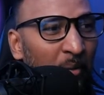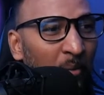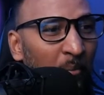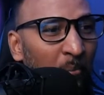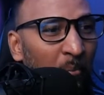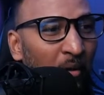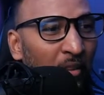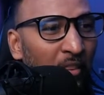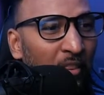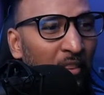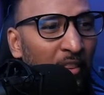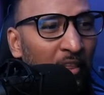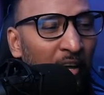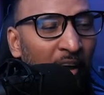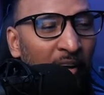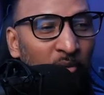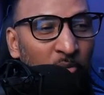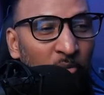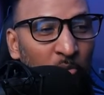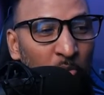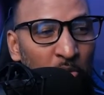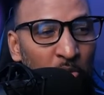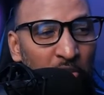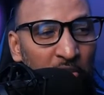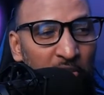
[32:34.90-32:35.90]
But that
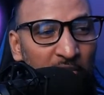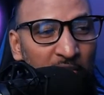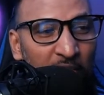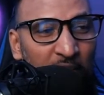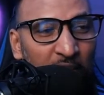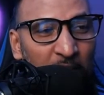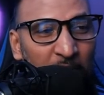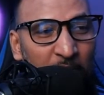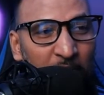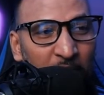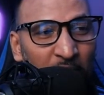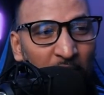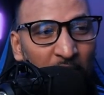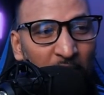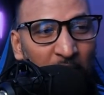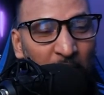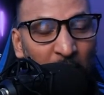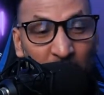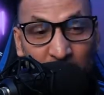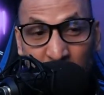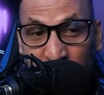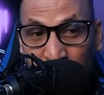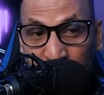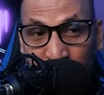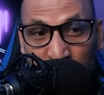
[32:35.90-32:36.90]
was a
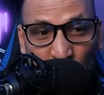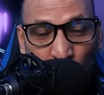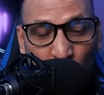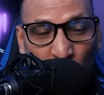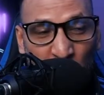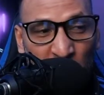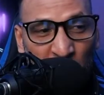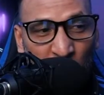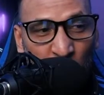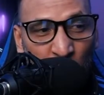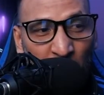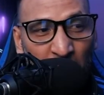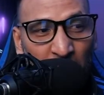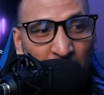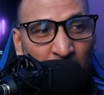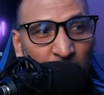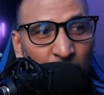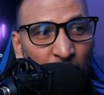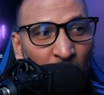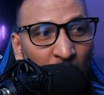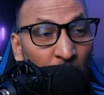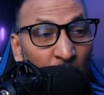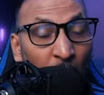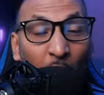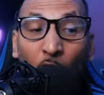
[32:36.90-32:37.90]
situation where
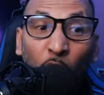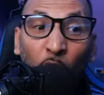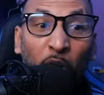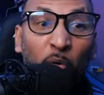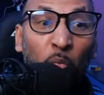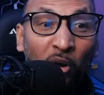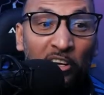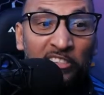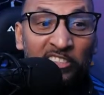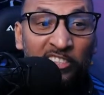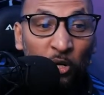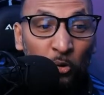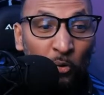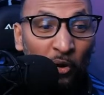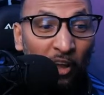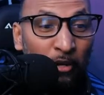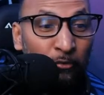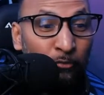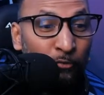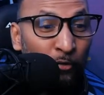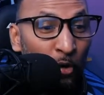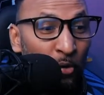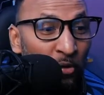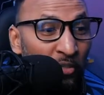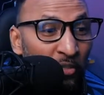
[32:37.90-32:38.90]
Levi... Oh, it was a red,
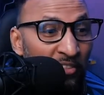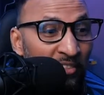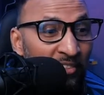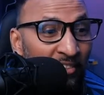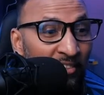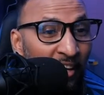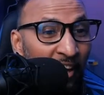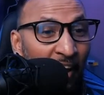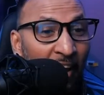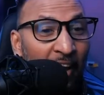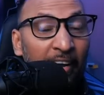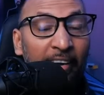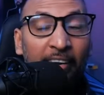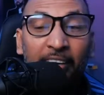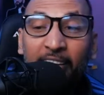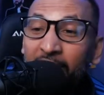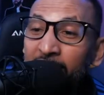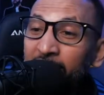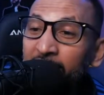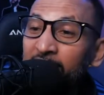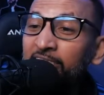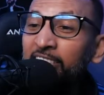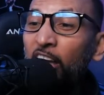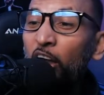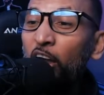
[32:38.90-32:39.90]
folks. It
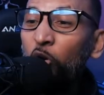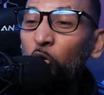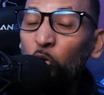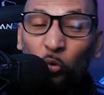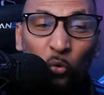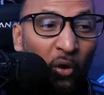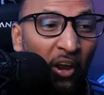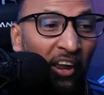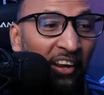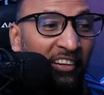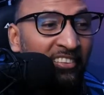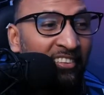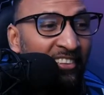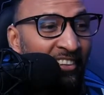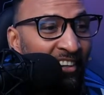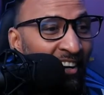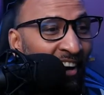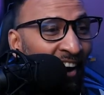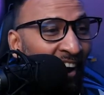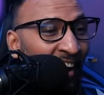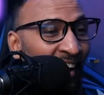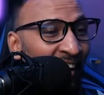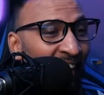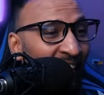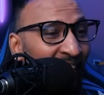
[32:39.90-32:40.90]
is a red
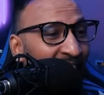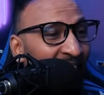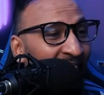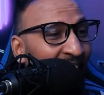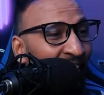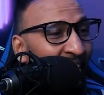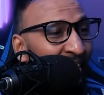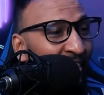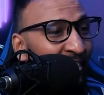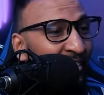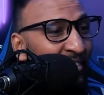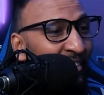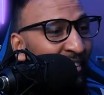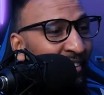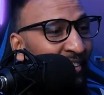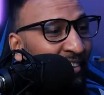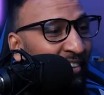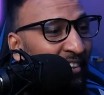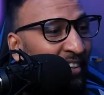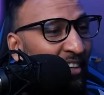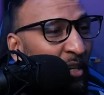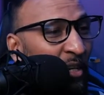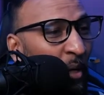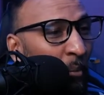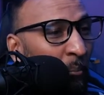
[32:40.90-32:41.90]
card to
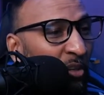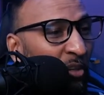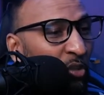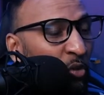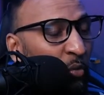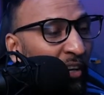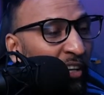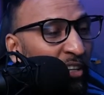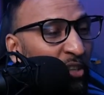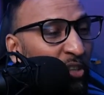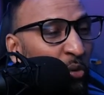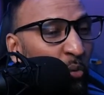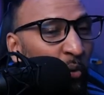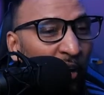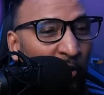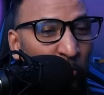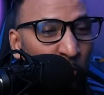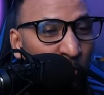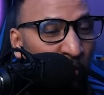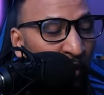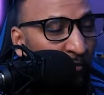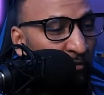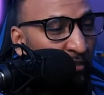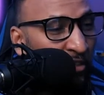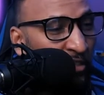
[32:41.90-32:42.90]
the number 22. I
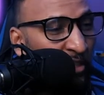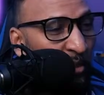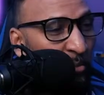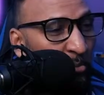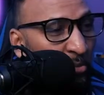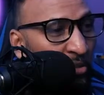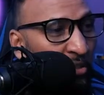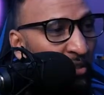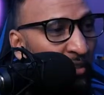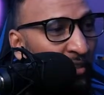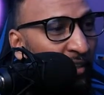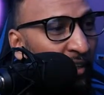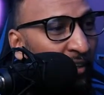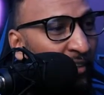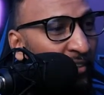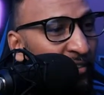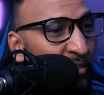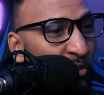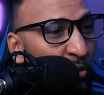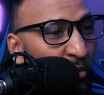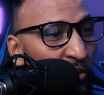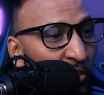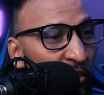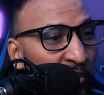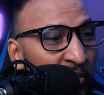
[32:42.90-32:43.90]
don't have the team sheet list.
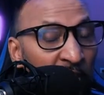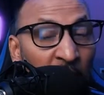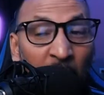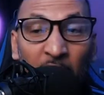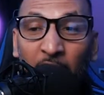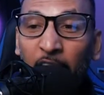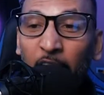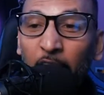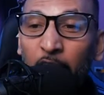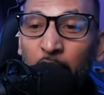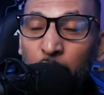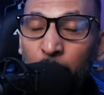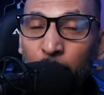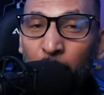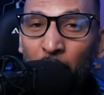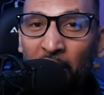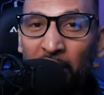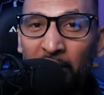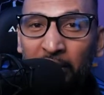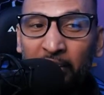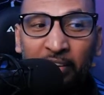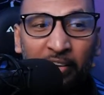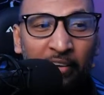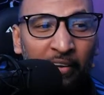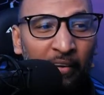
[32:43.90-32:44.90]
So this
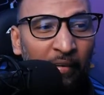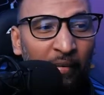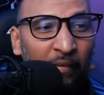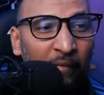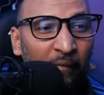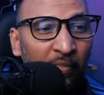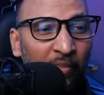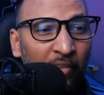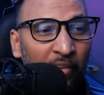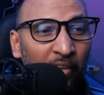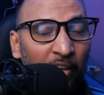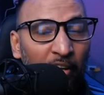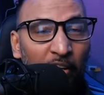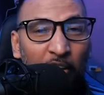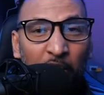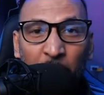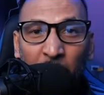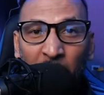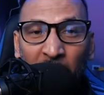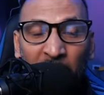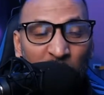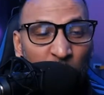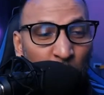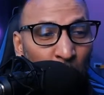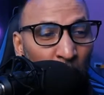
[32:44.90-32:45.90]
Levi
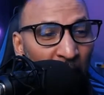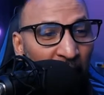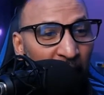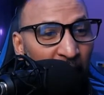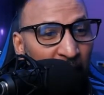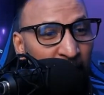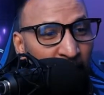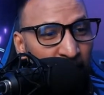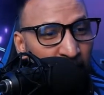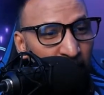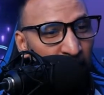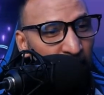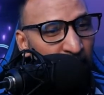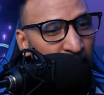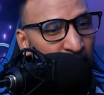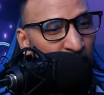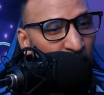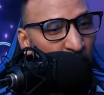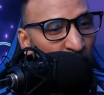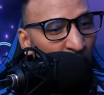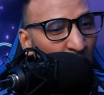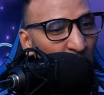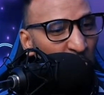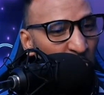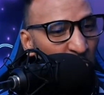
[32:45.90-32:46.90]
leaving his player in the dust.
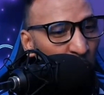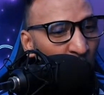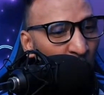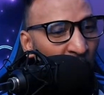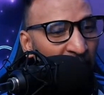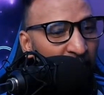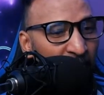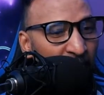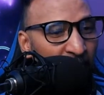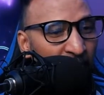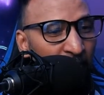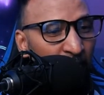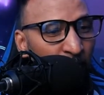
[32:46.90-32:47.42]
So I was right.